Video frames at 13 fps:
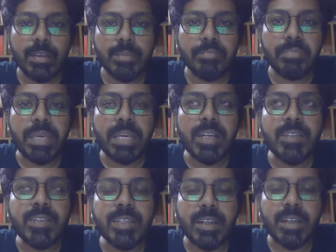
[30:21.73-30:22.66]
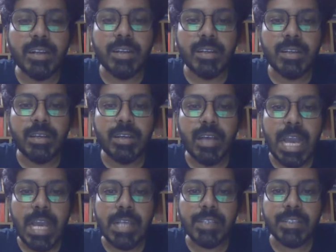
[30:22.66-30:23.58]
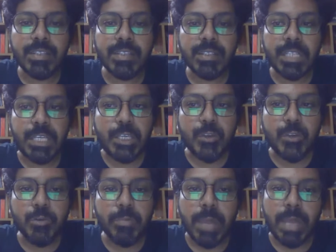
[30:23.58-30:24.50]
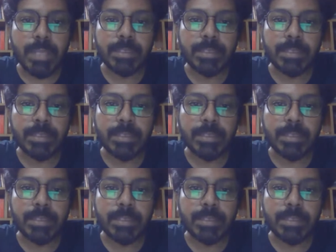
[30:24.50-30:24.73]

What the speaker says: be considered as human,